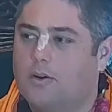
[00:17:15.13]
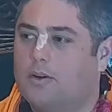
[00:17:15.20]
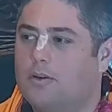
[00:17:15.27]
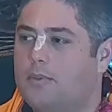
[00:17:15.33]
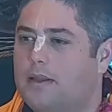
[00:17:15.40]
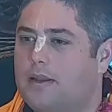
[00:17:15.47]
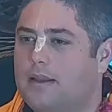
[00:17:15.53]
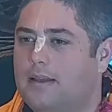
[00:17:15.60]

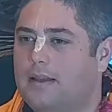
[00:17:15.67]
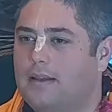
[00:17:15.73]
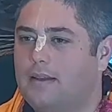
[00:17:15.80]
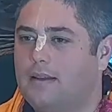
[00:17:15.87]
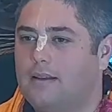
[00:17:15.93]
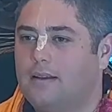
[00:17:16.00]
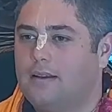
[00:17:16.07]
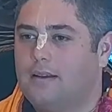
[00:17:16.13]

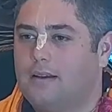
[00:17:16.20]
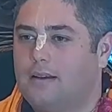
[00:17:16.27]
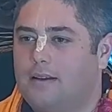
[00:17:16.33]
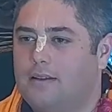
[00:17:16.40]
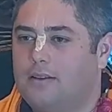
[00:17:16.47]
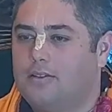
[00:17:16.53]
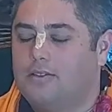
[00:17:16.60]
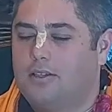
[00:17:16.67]
Rukmini,
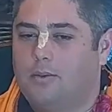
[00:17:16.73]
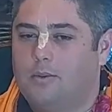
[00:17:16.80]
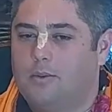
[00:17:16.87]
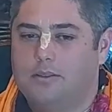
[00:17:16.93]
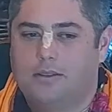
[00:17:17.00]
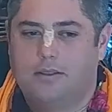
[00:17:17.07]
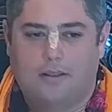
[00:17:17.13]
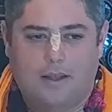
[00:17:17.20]
she
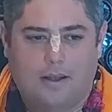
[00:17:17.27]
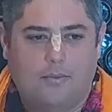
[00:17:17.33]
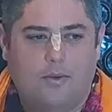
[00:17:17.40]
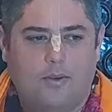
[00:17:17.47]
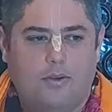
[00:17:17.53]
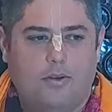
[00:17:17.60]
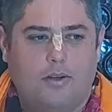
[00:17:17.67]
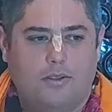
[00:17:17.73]
was in love
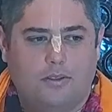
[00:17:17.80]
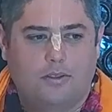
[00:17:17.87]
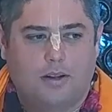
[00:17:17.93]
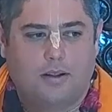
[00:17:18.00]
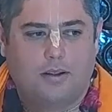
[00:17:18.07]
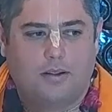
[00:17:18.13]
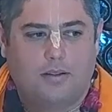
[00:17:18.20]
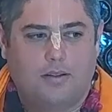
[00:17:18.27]
with
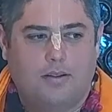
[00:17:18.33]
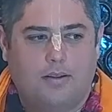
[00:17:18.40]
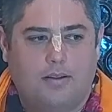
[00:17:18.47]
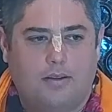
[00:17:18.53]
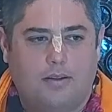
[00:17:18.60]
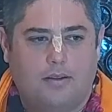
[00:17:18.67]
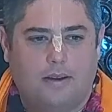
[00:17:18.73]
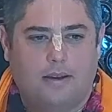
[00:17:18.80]
Krishna.
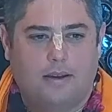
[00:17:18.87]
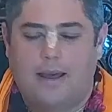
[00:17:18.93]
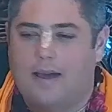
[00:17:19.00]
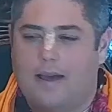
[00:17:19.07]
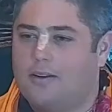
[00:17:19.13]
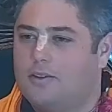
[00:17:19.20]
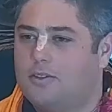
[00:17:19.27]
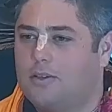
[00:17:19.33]
And
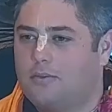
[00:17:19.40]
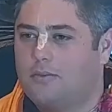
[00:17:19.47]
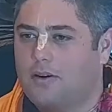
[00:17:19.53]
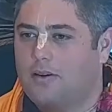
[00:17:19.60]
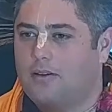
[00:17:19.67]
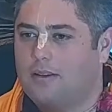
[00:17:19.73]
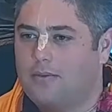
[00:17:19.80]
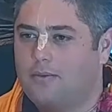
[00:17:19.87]
how did she
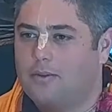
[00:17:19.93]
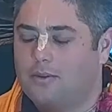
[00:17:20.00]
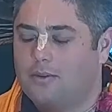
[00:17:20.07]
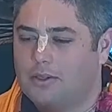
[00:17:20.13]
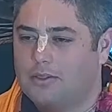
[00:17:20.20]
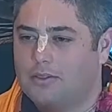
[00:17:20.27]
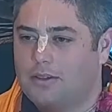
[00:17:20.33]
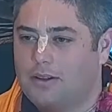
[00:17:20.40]
fall in love with
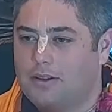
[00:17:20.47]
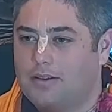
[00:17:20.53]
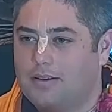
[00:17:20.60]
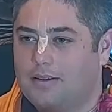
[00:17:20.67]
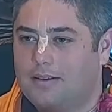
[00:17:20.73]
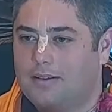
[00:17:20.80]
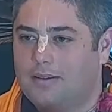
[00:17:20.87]
Krishna?